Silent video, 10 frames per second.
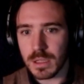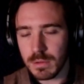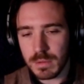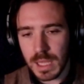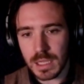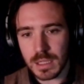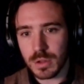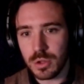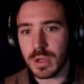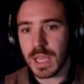You can't
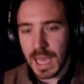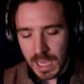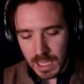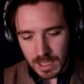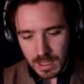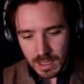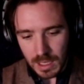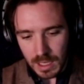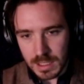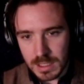look at
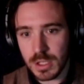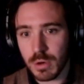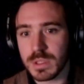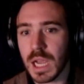your